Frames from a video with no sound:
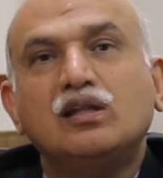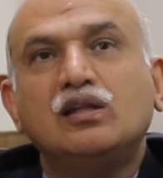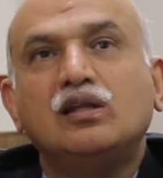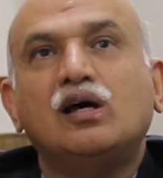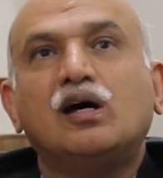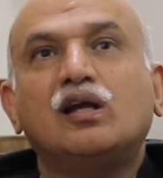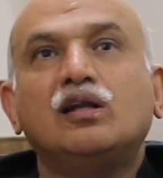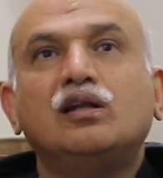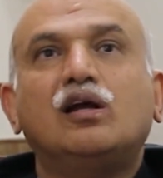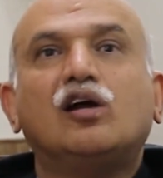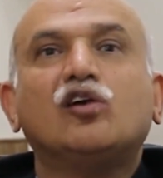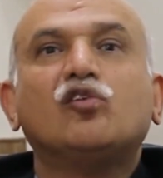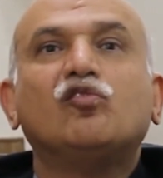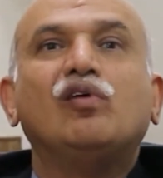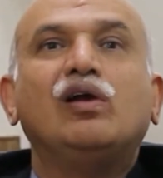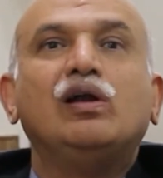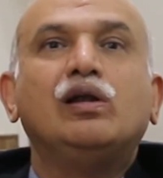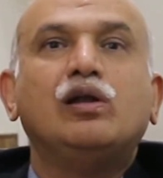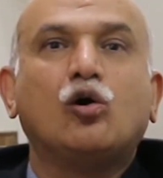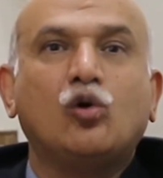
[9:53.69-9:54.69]
they are
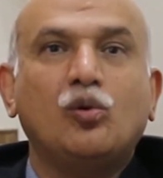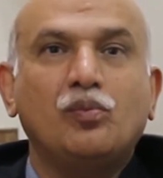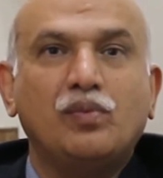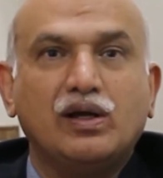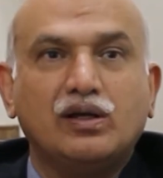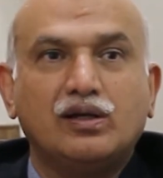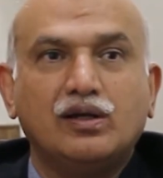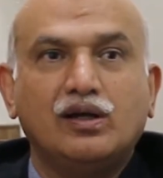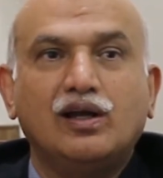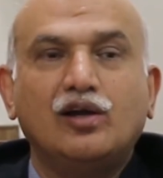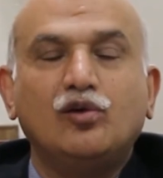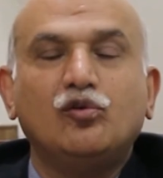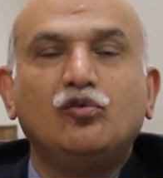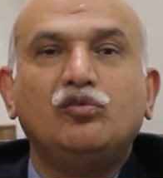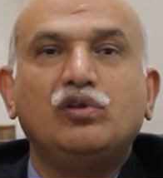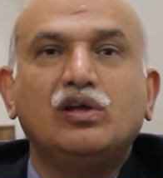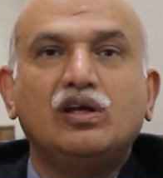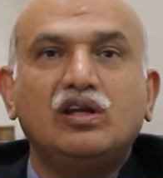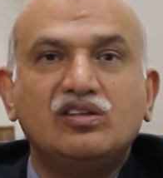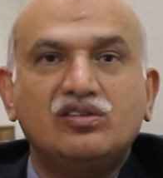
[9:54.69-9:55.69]
not well documented,
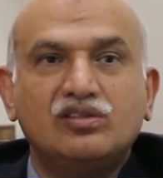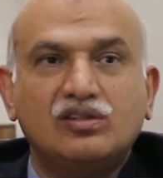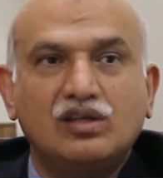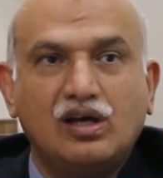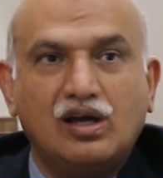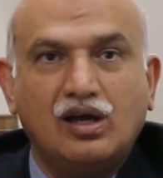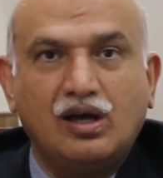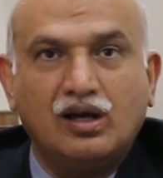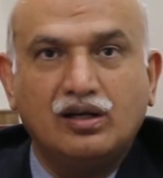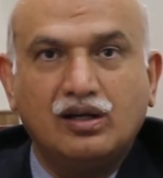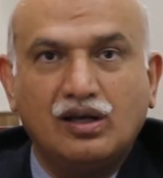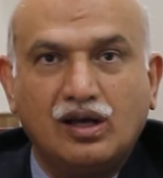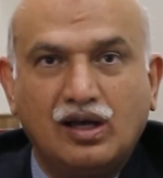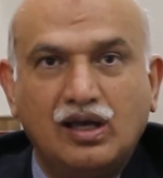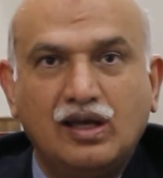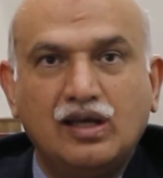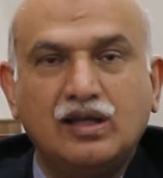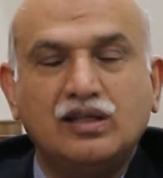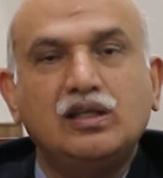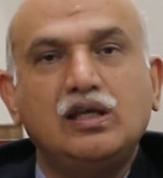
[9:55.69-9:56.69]
and there is a
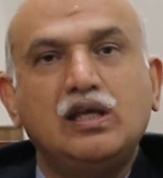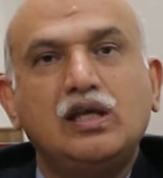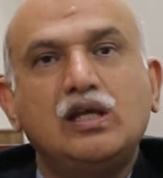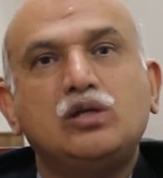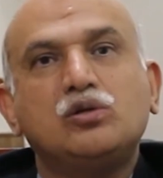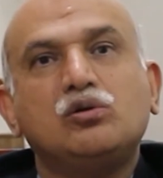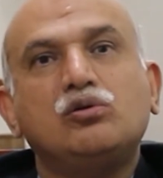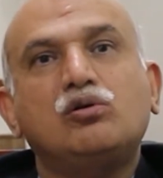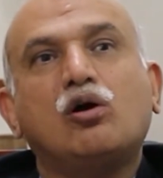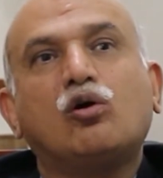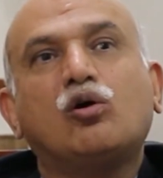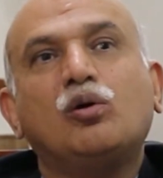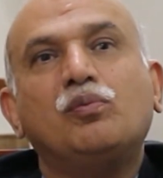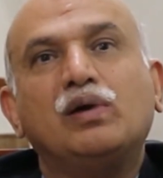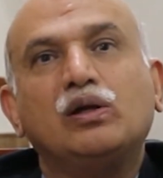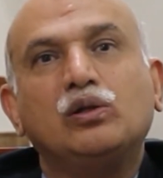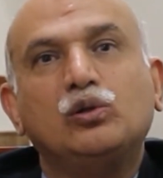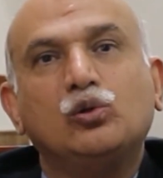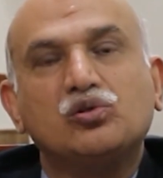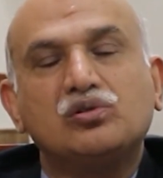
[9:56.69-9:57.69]
dire need to
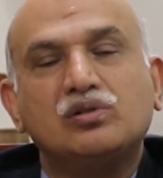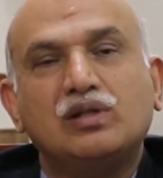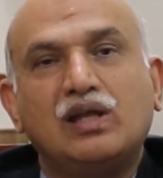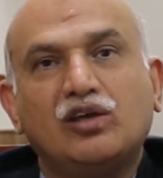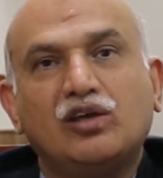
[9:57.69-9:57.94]
document those